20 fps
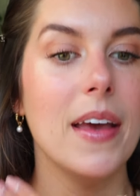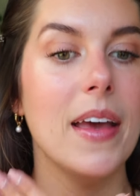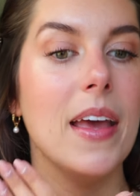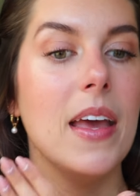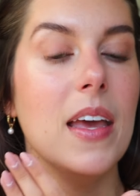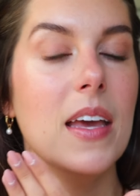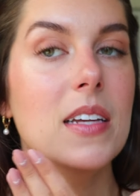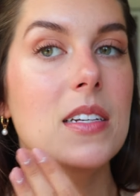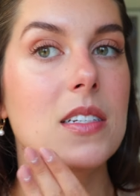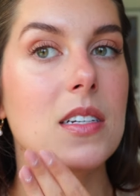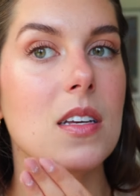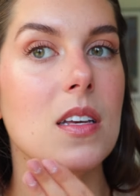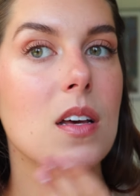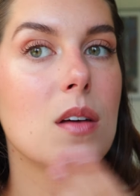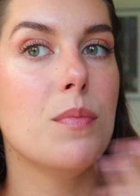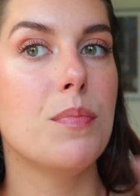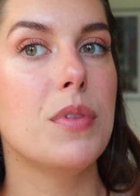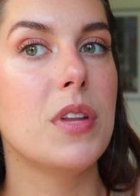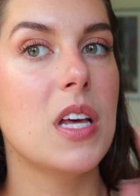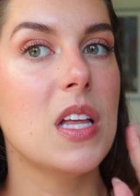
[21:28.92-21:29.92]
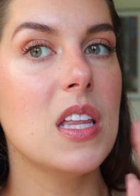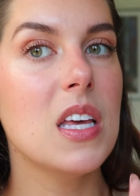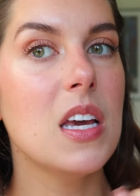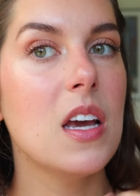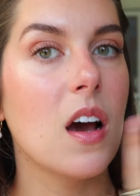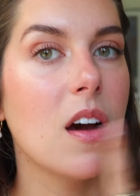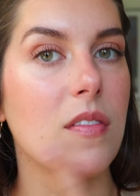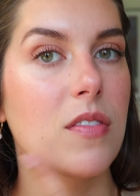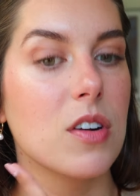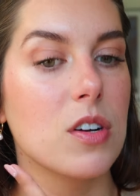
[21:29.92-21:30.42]
It completely
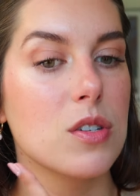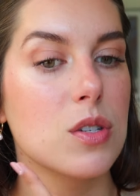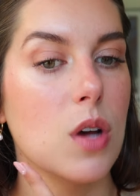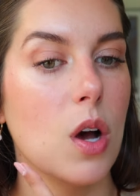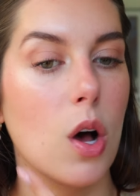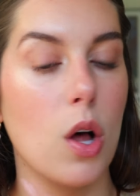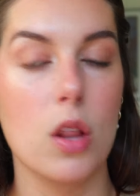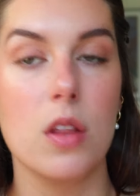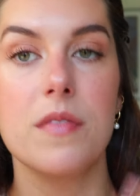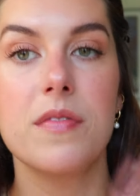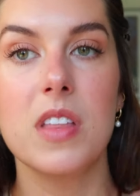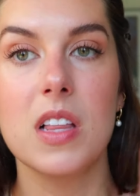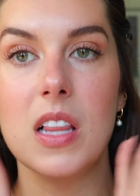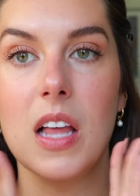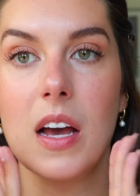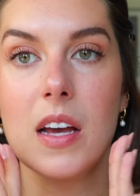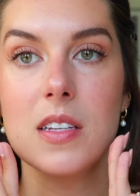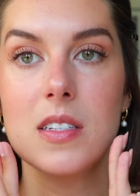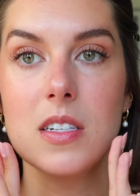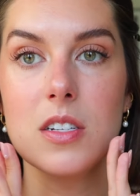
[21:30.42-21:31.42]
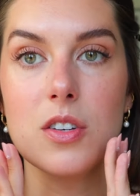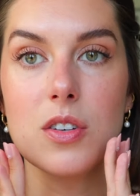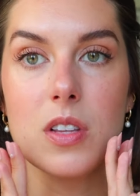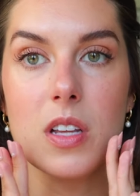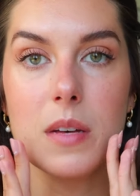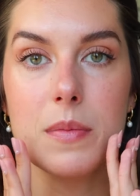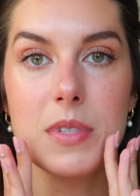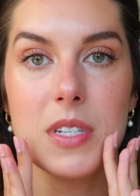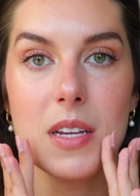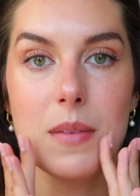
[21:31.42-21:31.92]
covers all of the lines in your
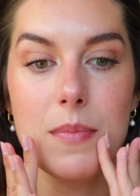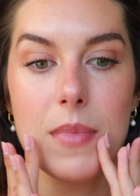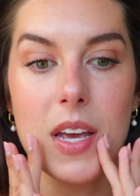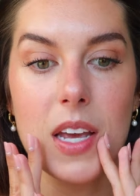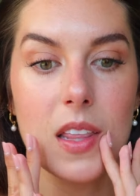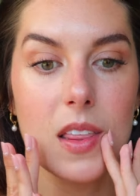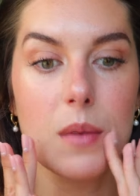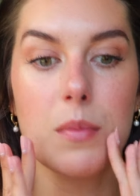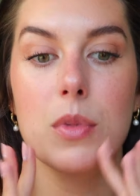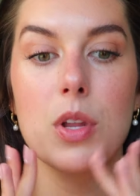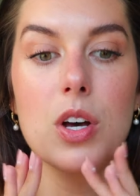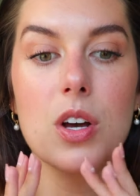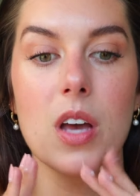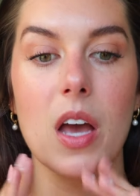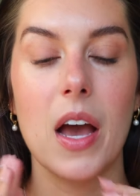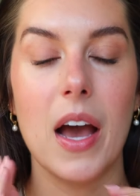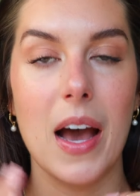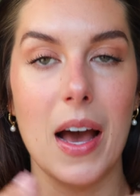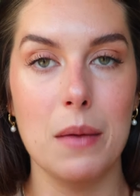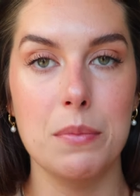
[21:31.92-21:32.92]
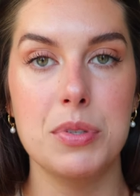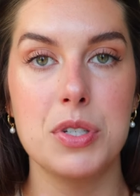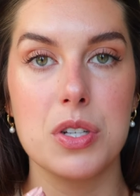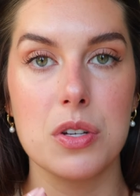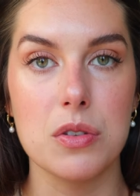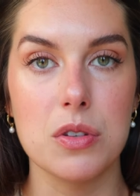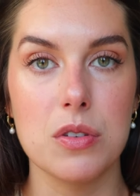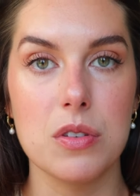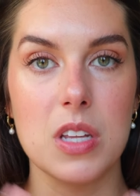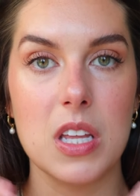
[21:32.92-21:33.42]
lips and make them look
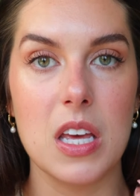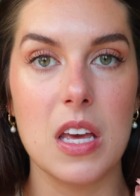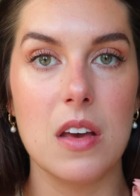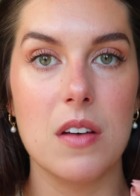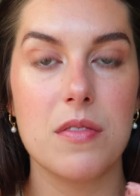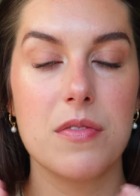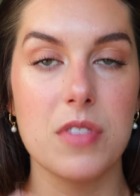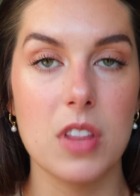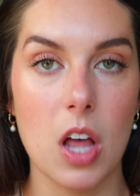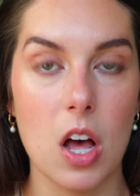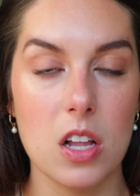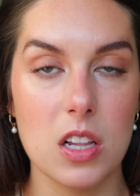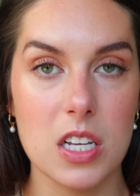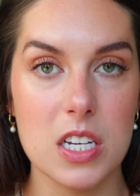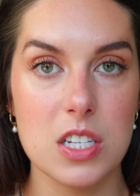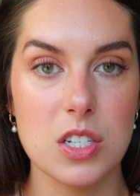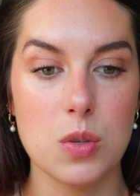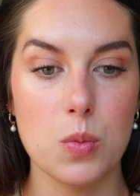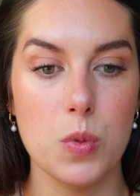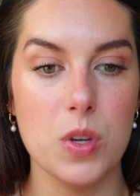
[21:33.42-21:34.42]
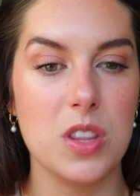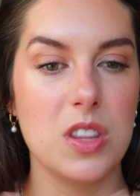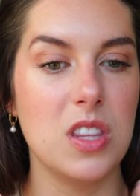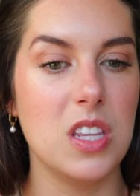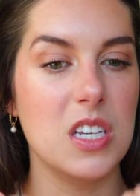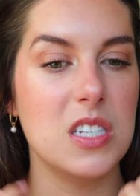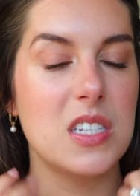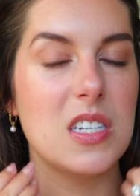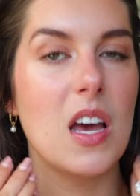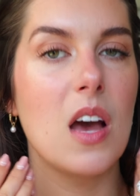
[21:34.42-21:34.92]
absolutely flawless with
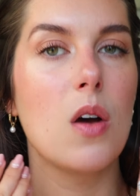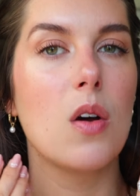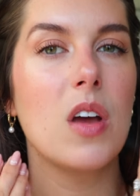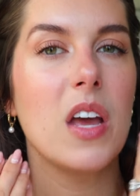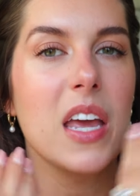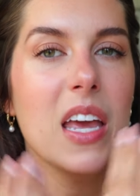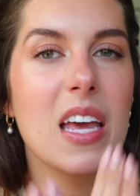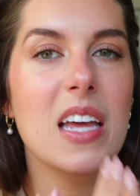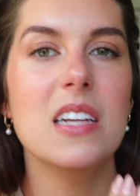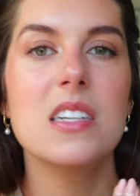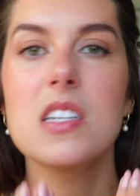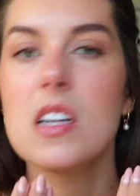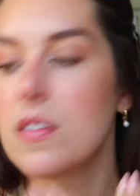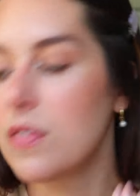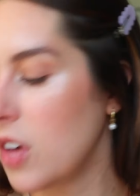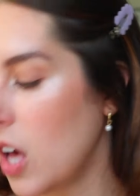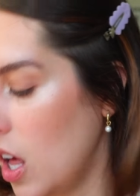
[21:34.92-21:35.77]
this hint of